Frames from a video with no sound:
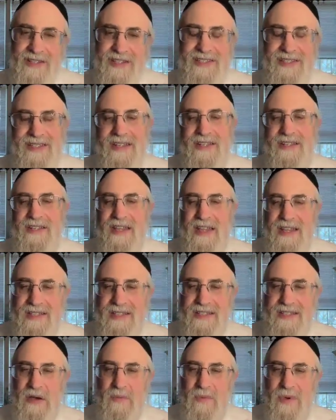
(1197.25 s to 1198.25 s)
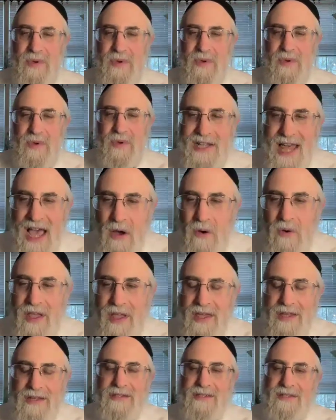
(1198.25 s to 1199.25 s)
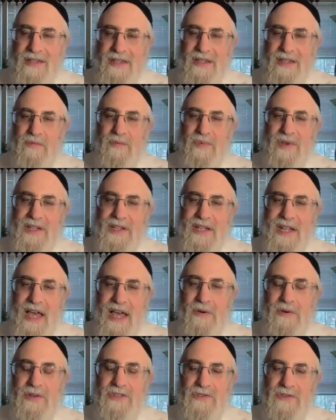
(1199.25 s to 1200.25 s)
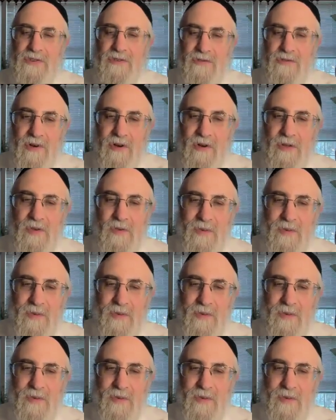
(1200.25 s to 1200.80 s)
The sin is that we allow it to grow,